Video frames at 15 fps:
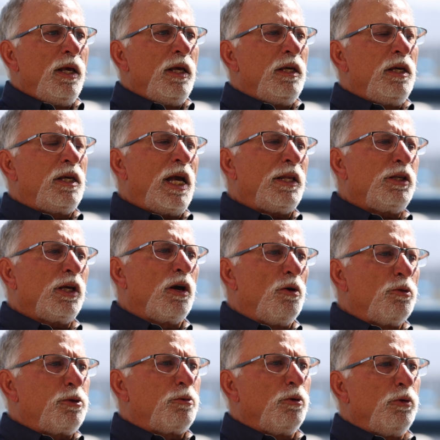You get to go
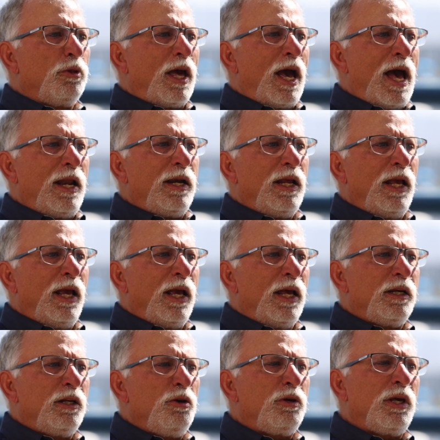through that,
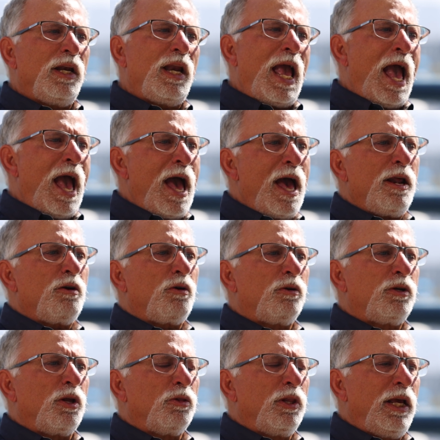and you can add or
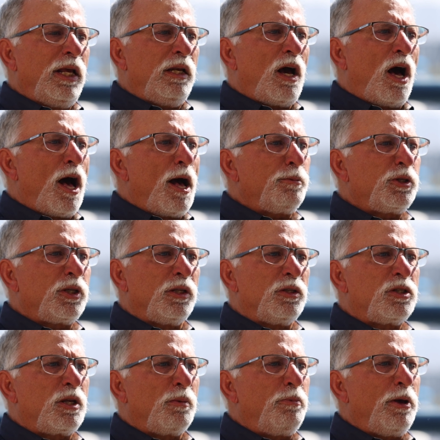delete
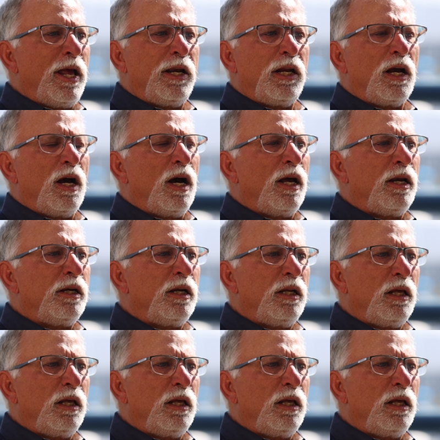options depending on